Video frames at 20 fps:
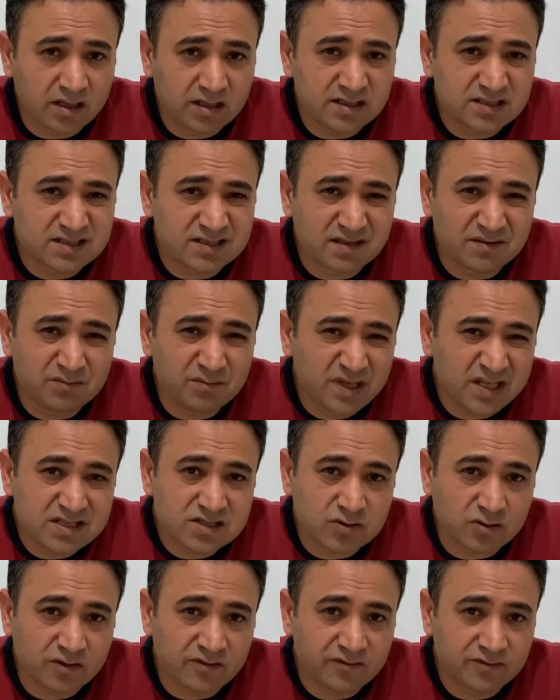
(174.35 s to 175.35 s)
it's a mix
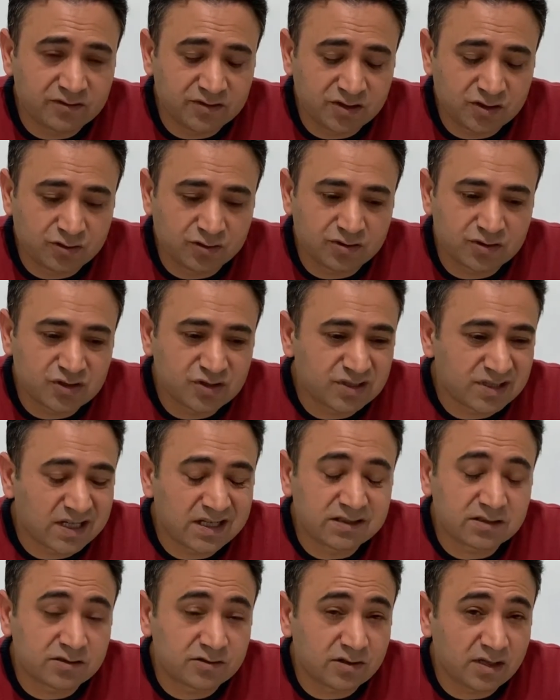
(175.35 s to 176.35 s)
of detergent
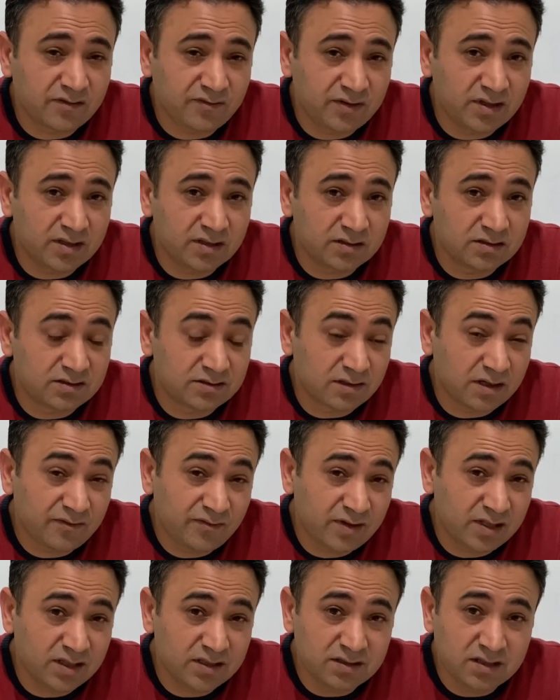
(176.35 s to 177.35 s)
and graphene
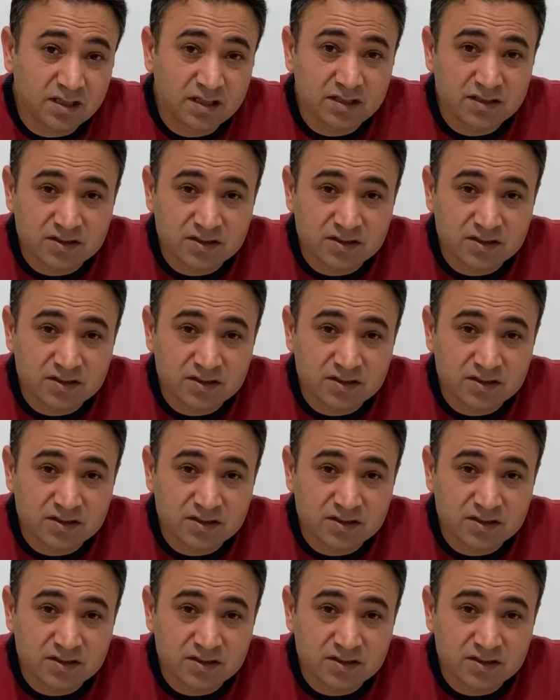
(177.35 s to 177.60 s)
graphene